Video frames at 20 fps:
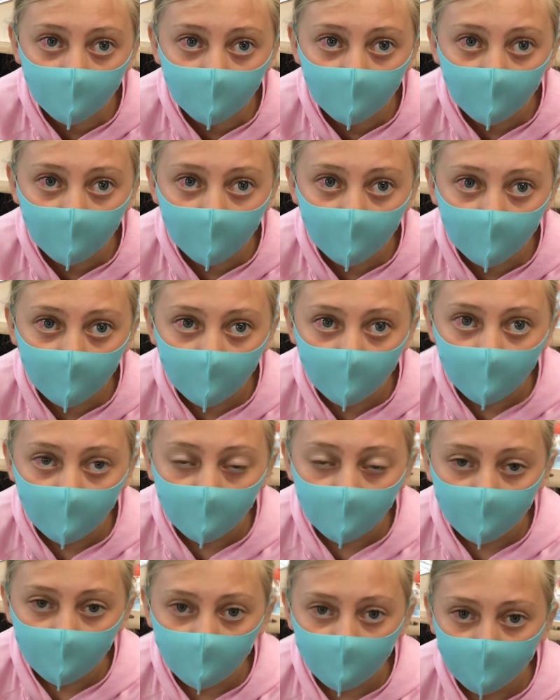Okay, so
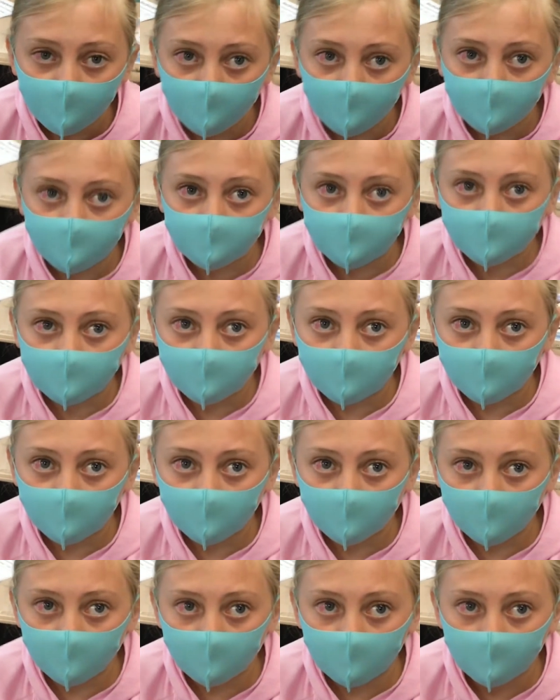that was something
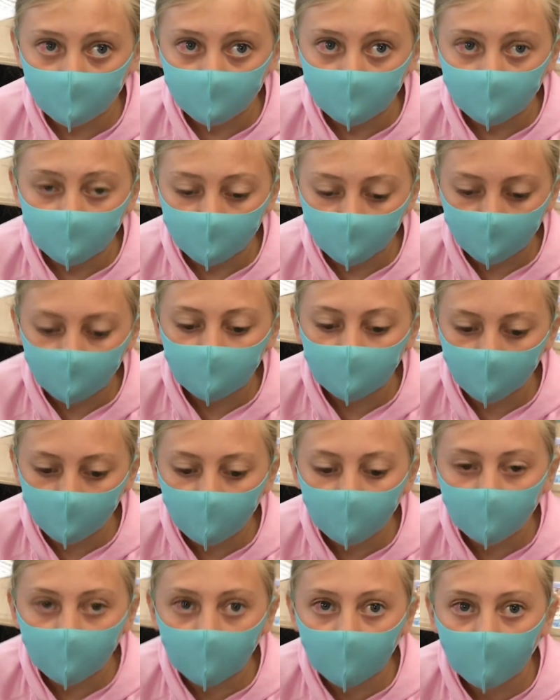passed down from
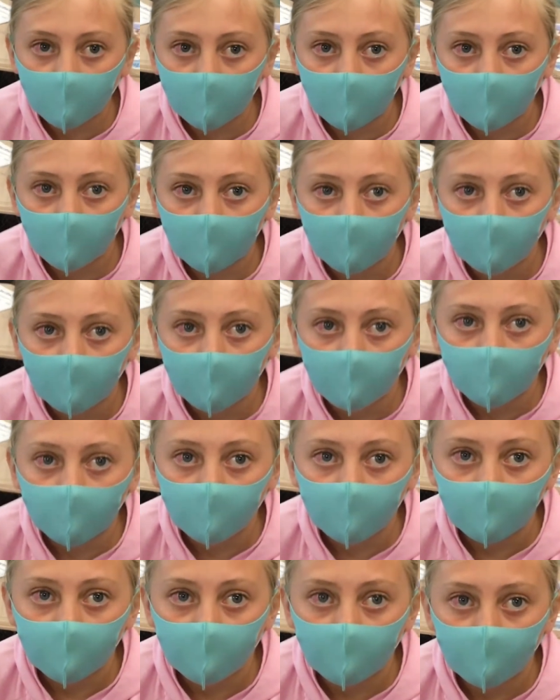generation to
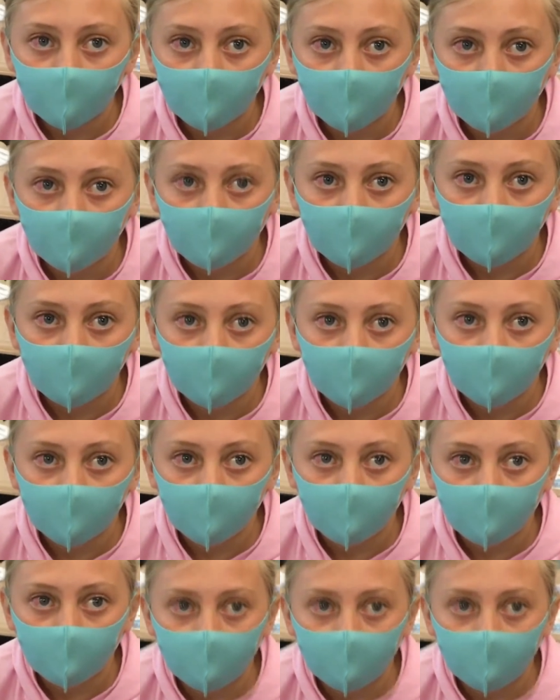generation out of respect.